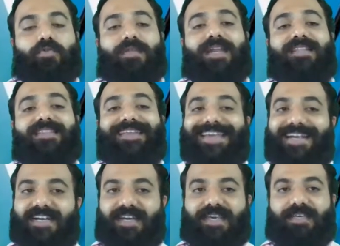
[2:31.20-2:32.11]
So there are
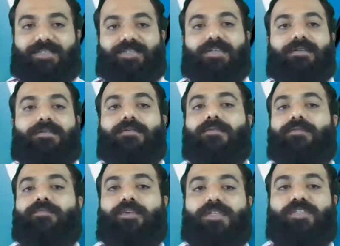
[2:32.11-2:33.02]
three corrections.
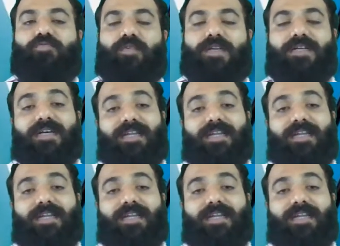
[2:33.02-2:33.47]
First one,